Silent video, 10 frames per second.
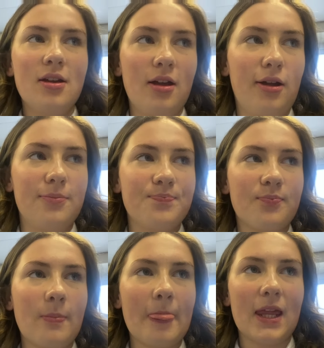Um,
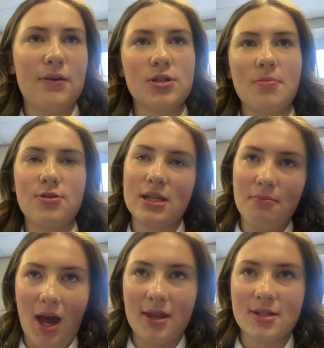it was mostly
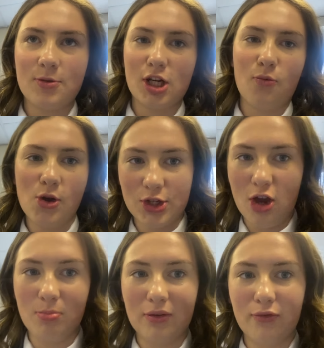maths, which I was
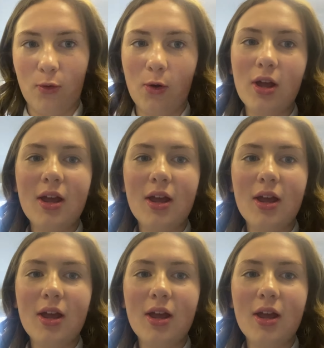hoping for.